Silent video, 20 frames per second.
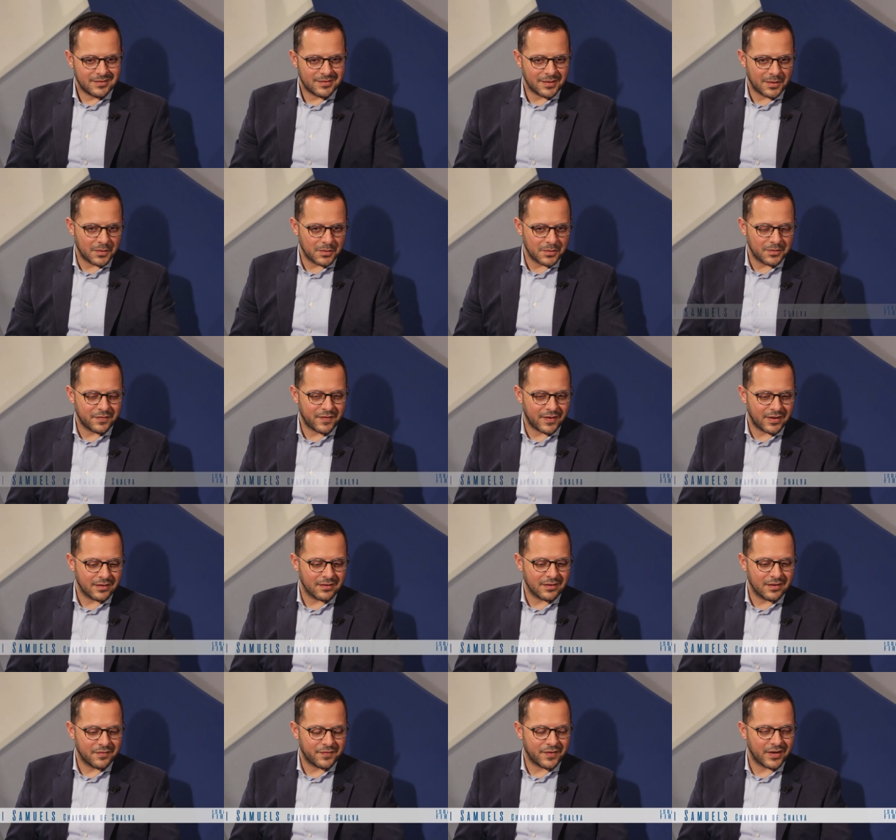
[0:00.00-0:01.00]
So if I
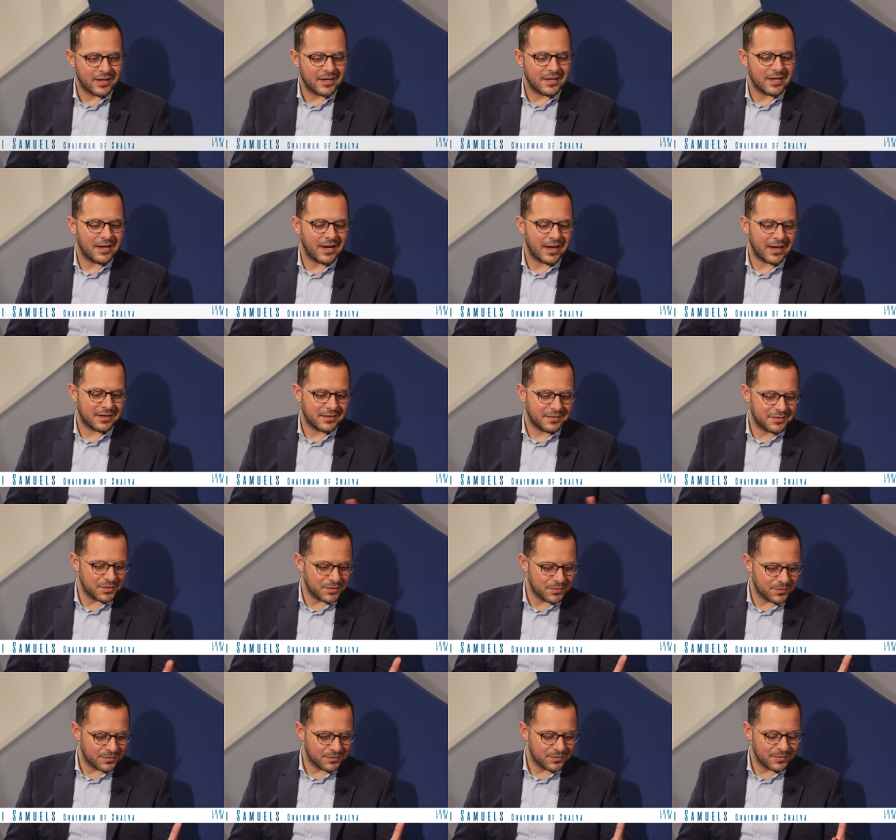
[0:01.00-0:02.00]
if I connect to
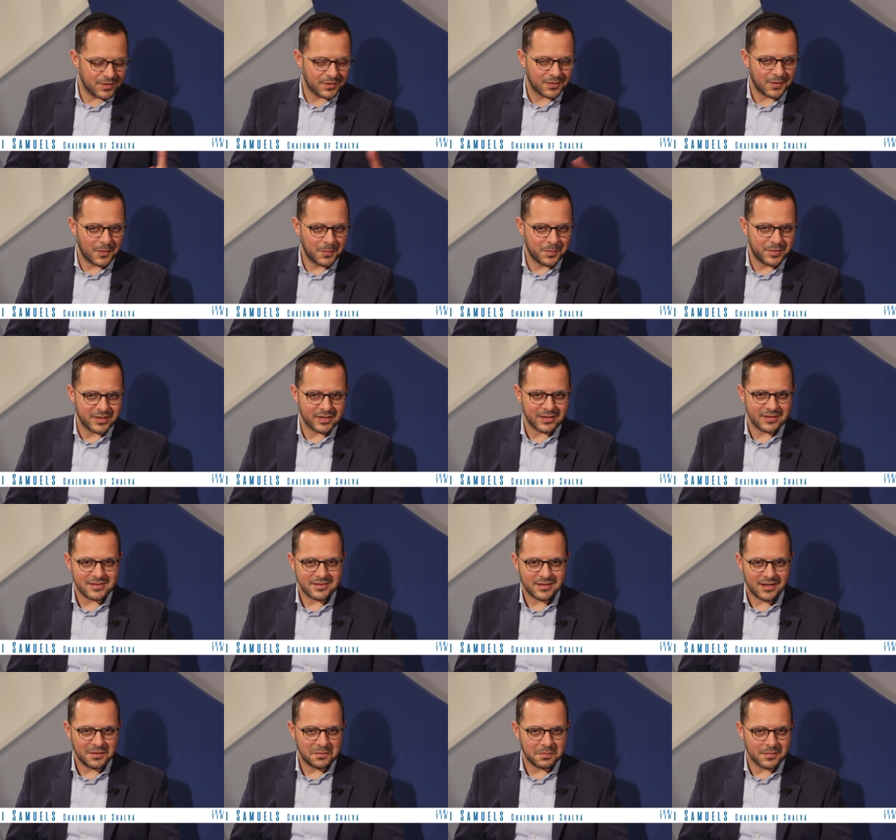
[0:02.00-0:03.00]
your opening
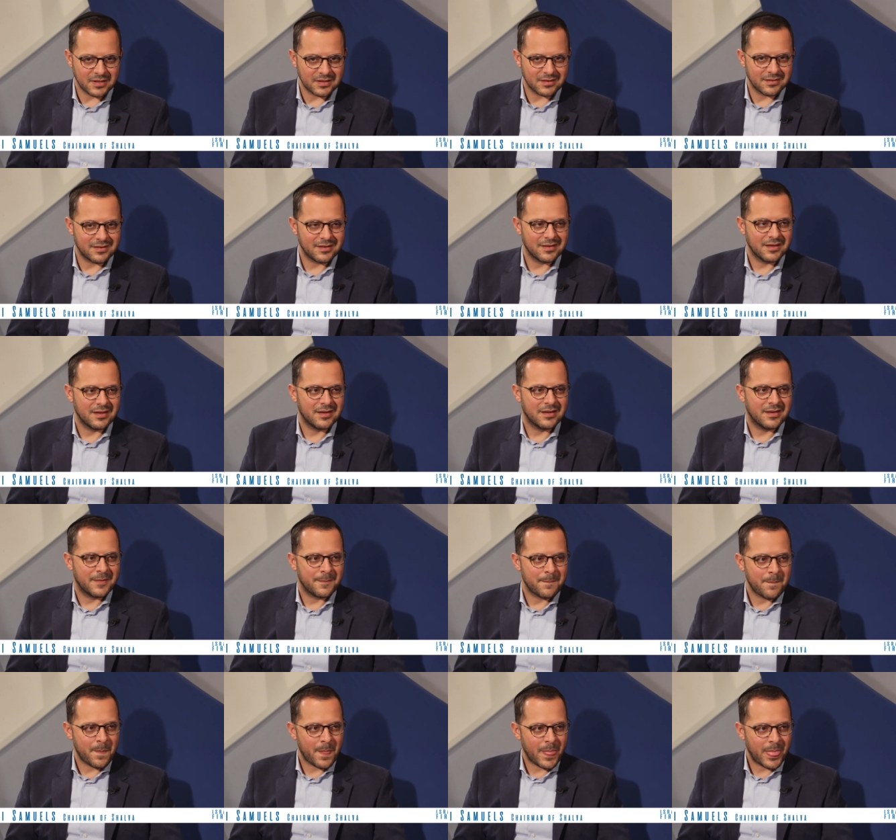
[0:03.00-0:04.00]
statement,
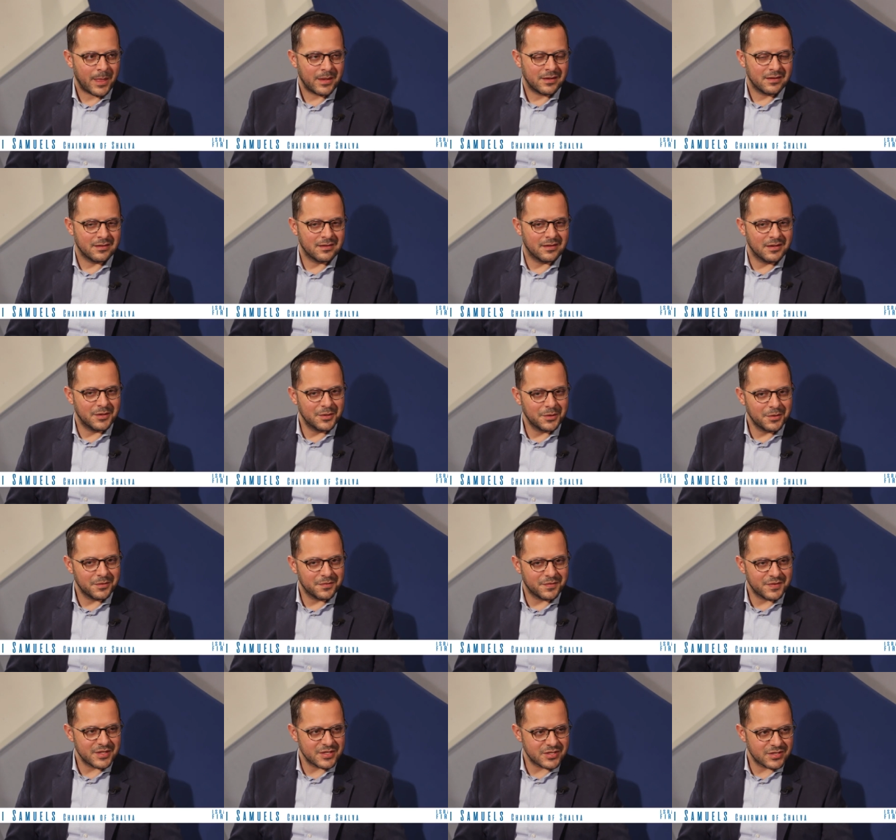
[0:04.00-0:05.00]
the
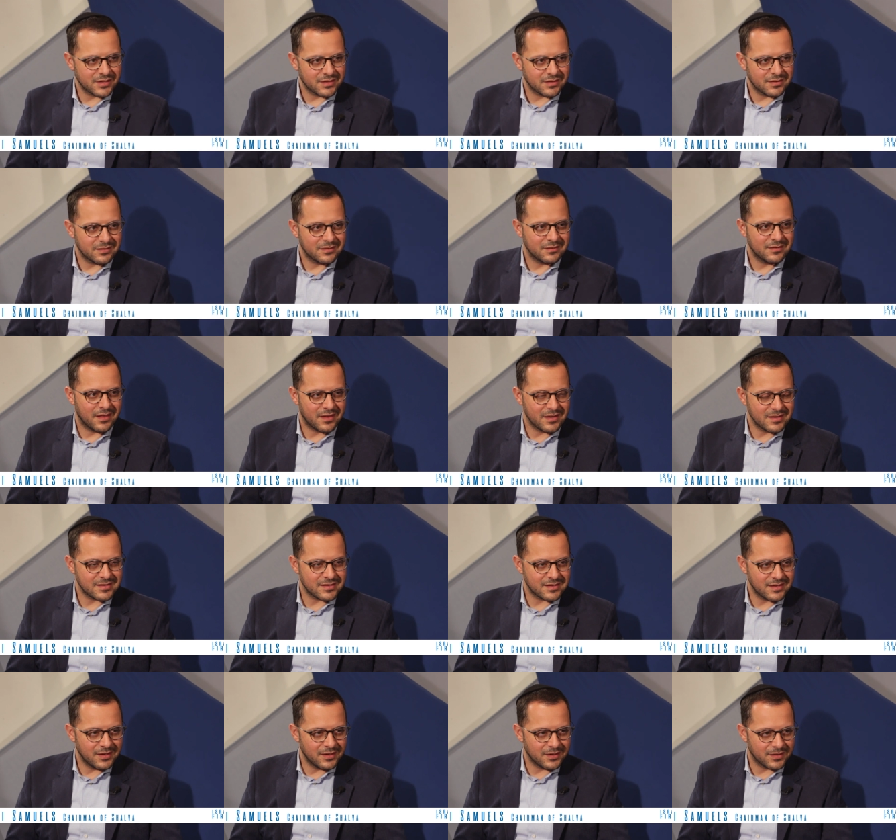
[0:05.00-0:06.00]
Eurovision
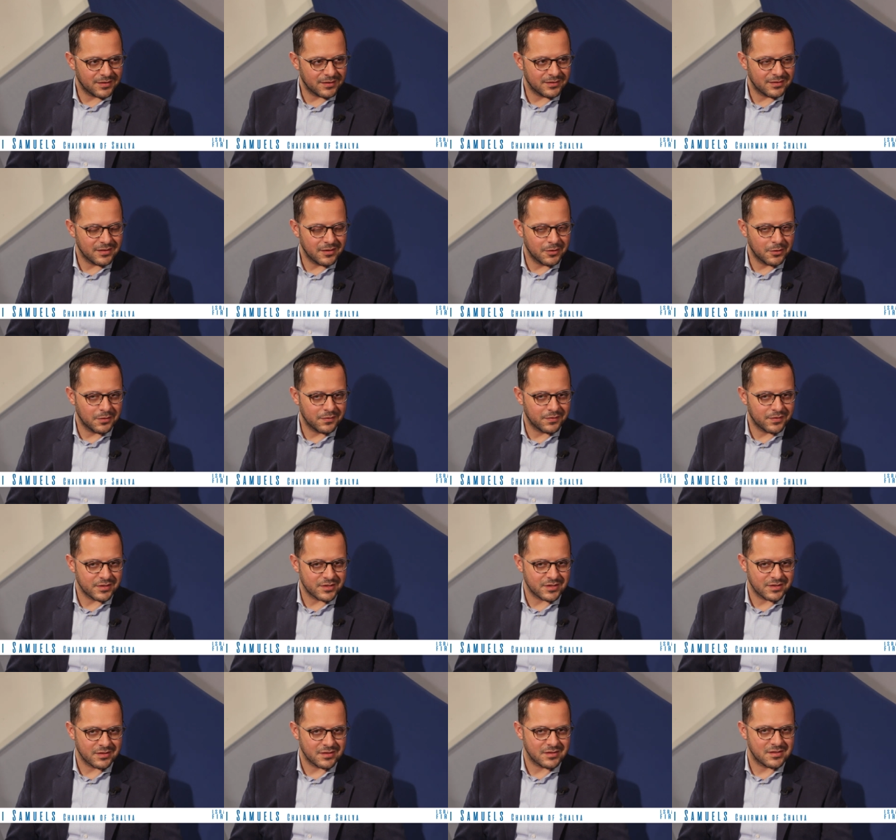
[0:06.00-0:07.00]
this year, the
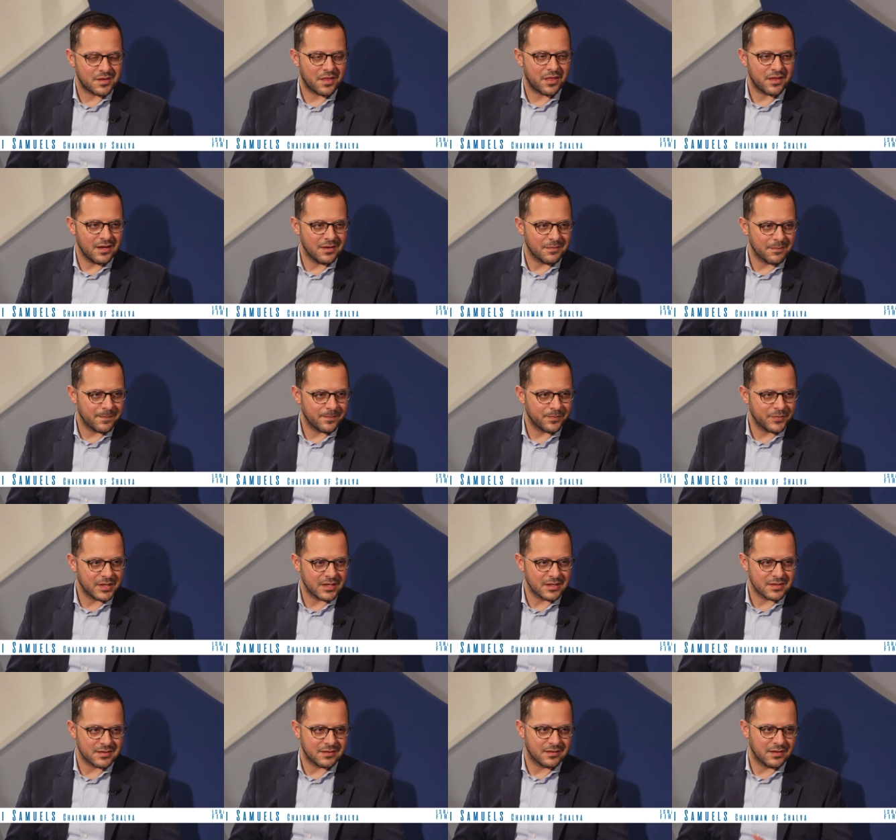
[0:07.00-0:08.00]
Eurovision's theme
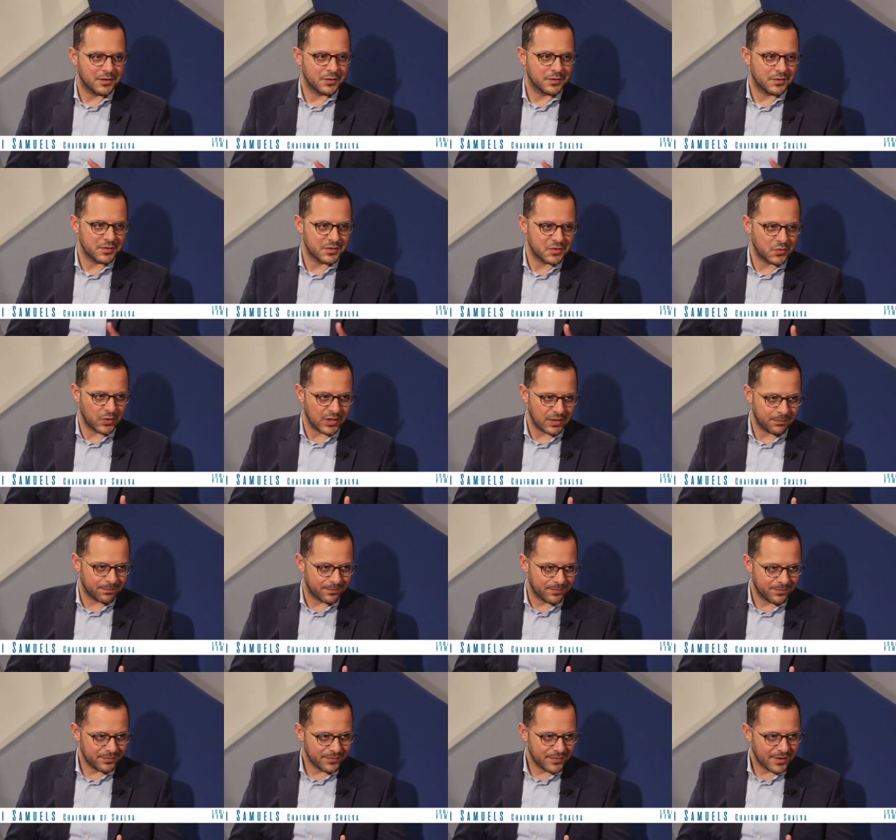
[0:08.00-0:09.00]
is Dare to Dream.
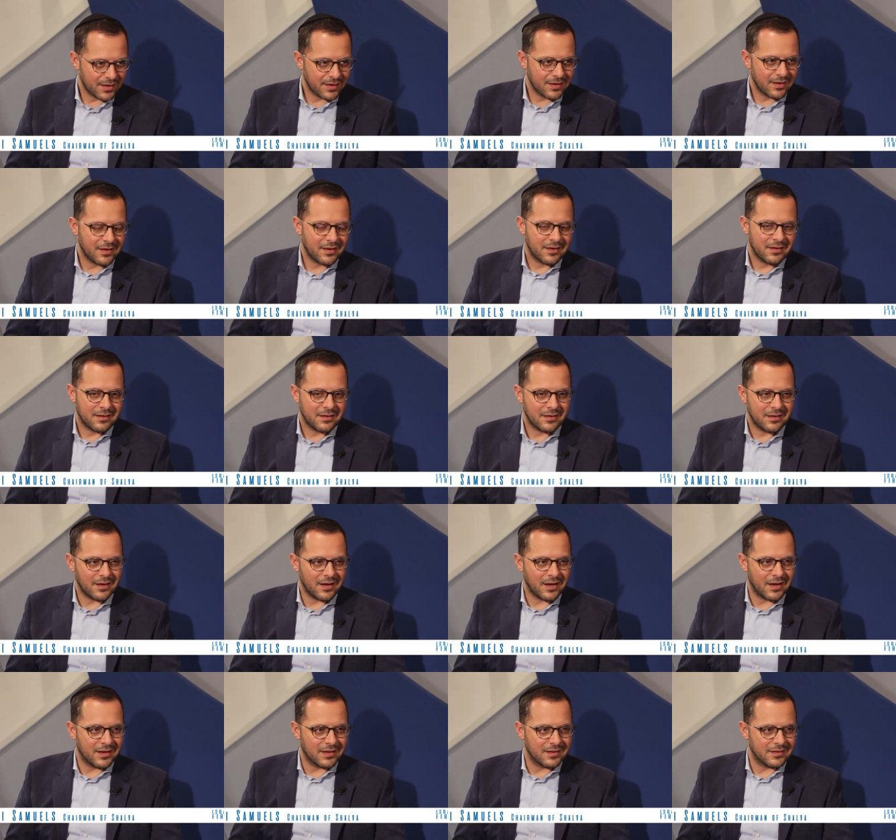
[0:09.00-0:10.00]

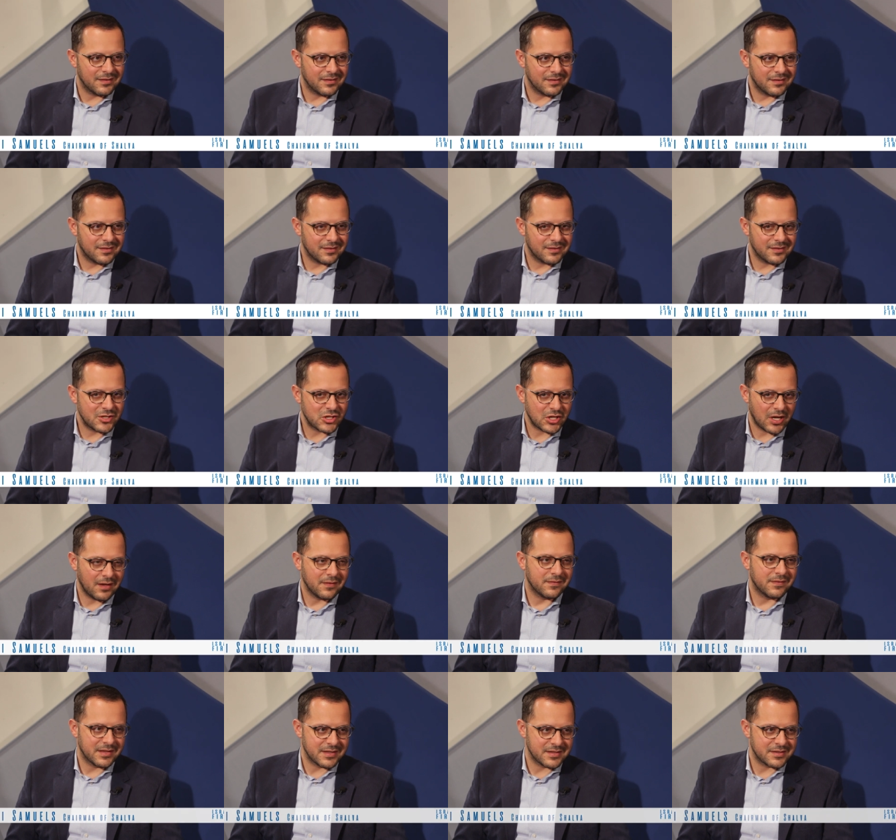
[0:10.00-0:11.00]
And
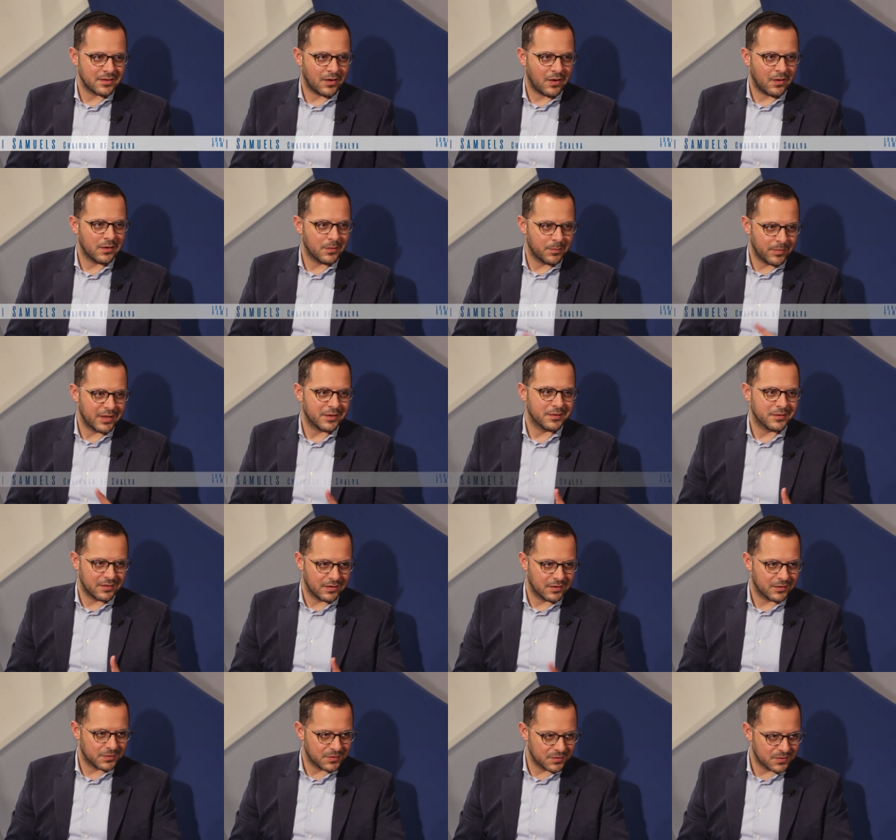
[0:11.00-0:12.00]
Shalva is all about
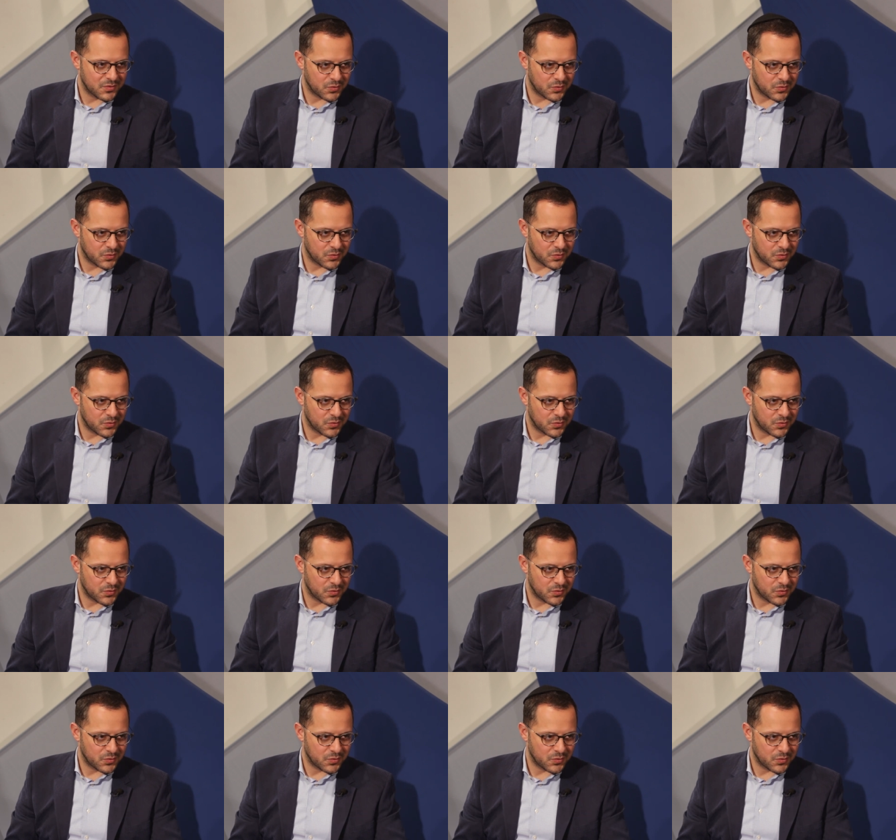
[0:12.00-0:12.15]
Dare to